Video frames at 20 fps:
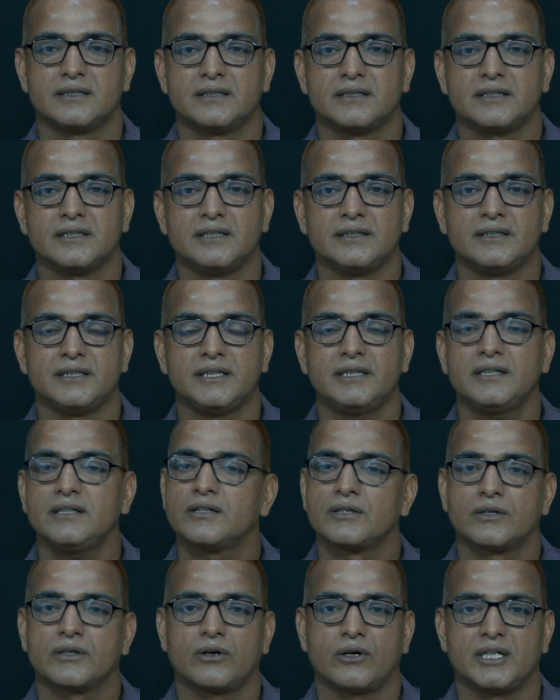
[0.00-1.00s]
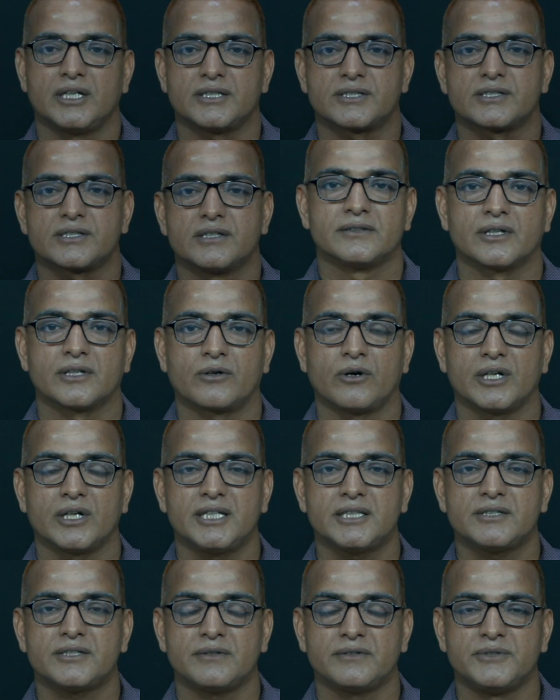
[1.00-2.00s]
in the college. The
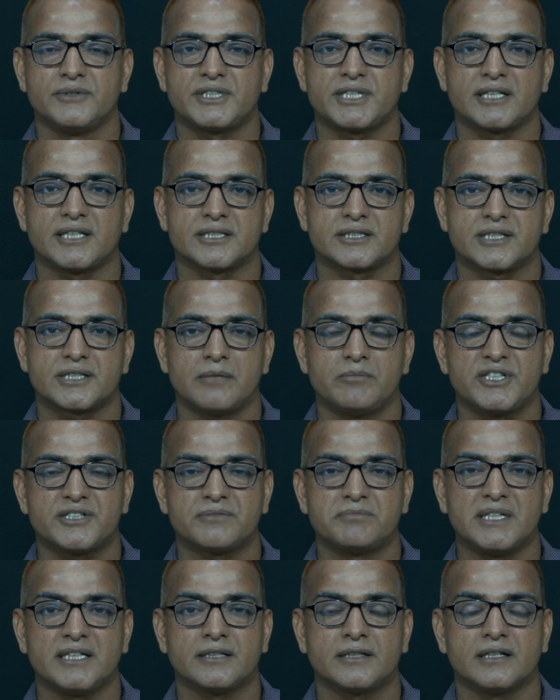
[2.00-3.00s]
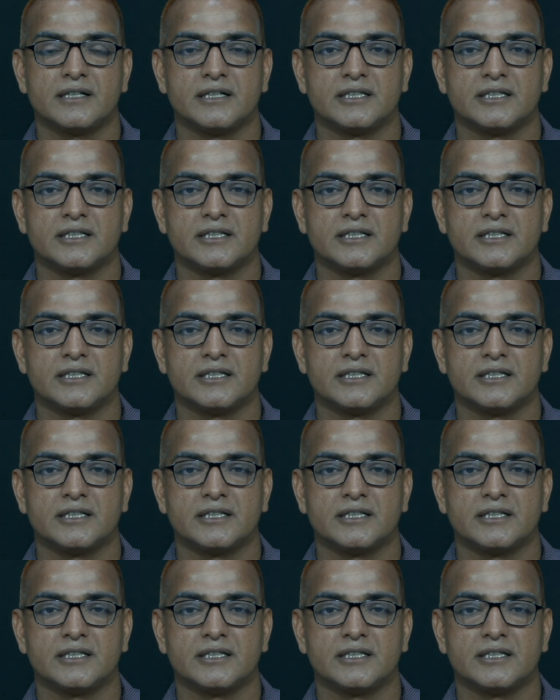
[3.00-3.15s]
college which has established in